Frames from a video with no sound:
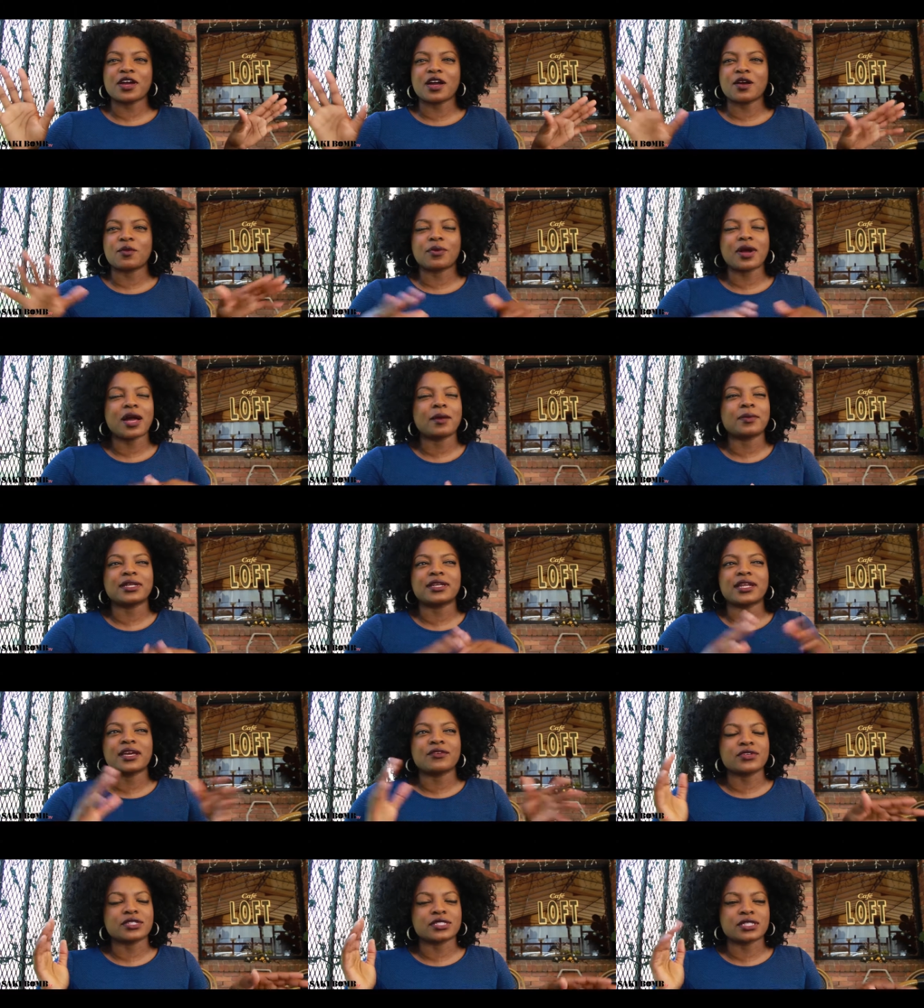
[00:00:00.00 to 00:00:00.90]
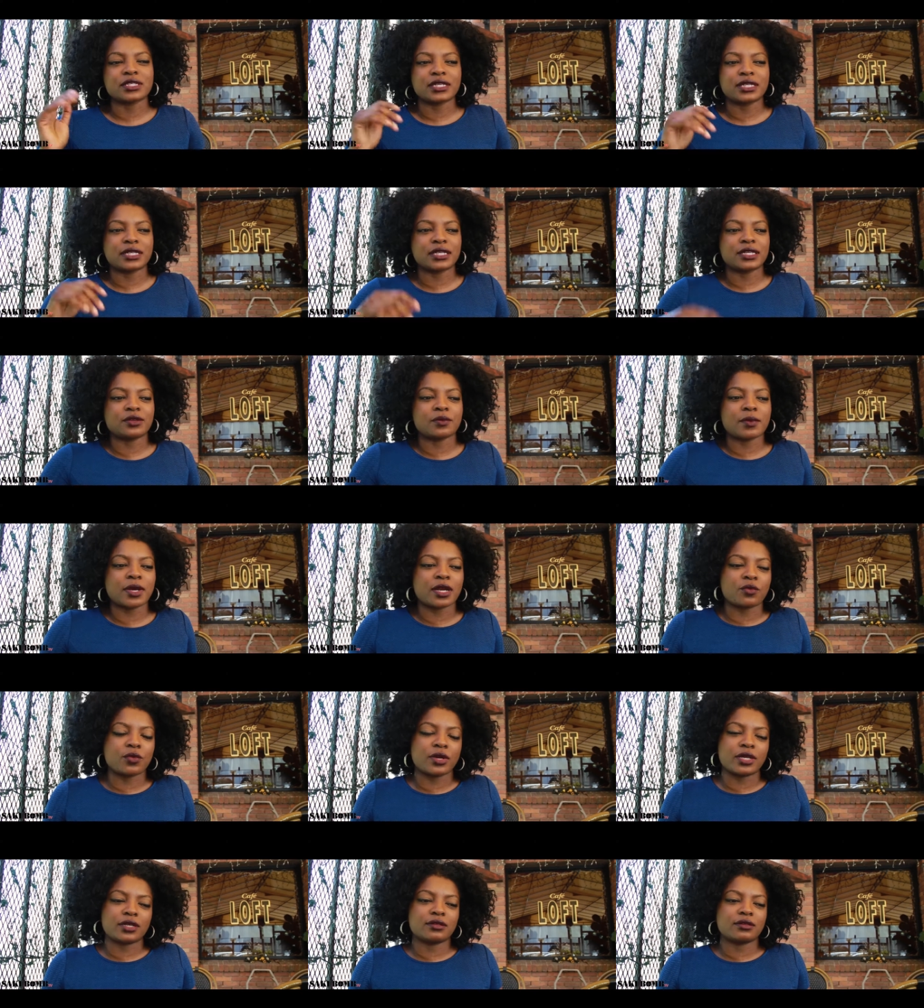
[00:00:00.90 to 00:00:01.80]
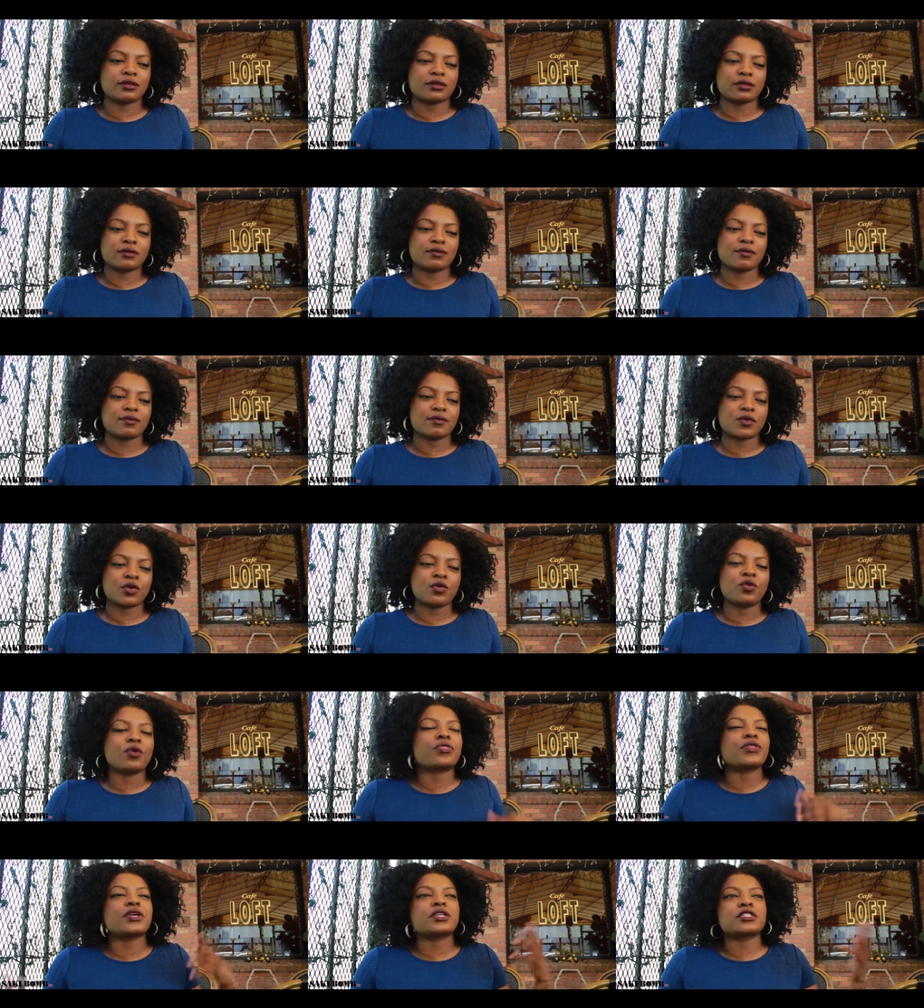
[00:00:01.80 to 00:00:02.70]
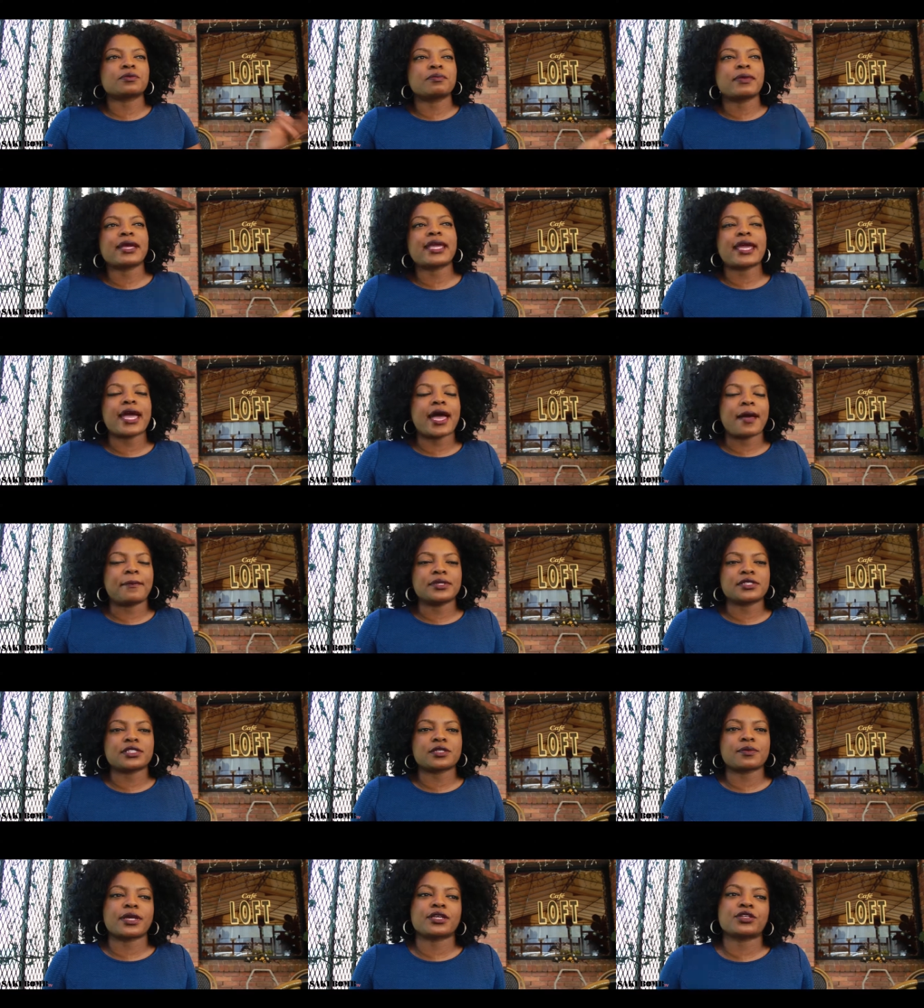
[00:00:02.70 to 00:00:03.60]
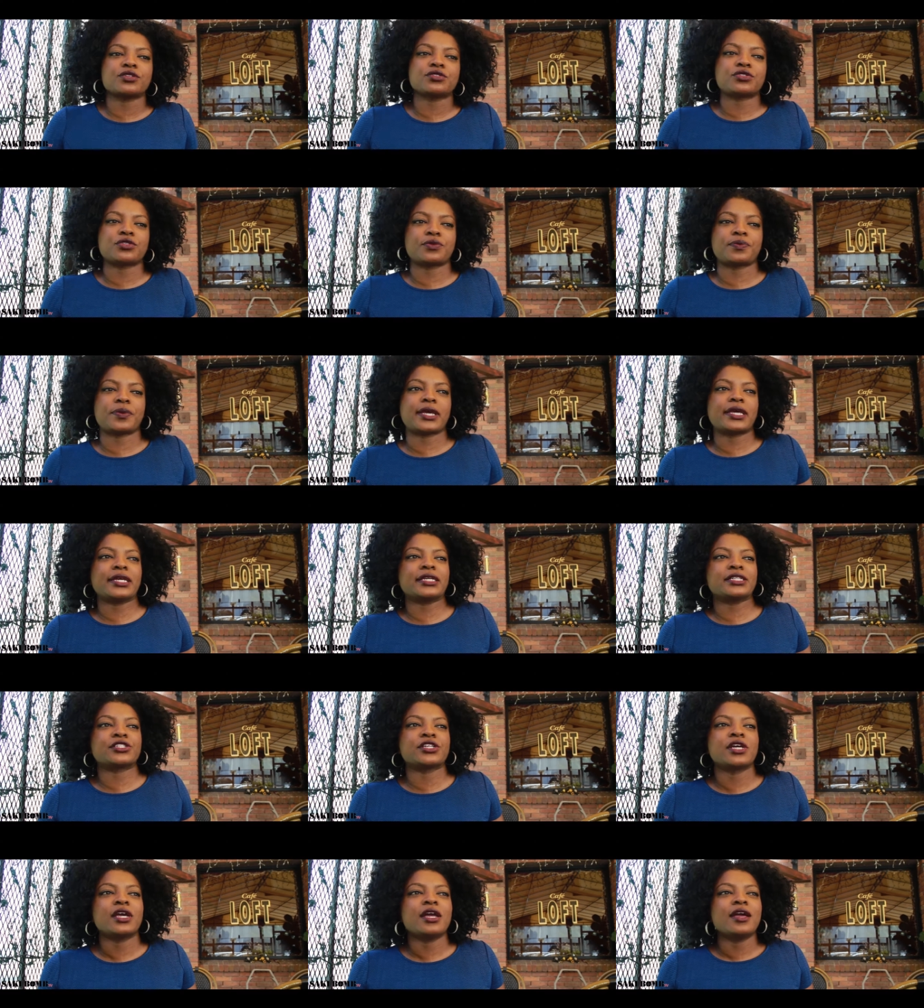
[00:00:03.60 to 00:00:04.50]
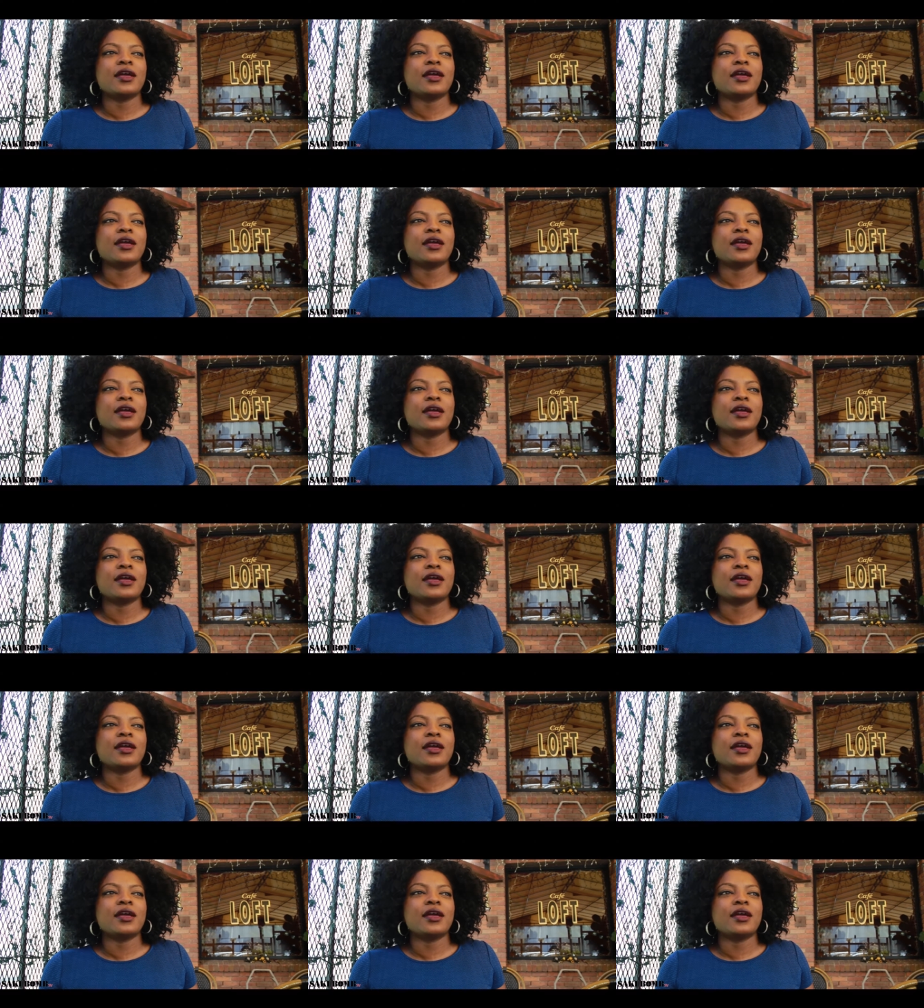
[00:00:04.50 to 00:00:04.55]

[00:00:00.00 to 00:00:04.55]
I'll probably never delete it, no matter what cool things may happen to my YouTube page,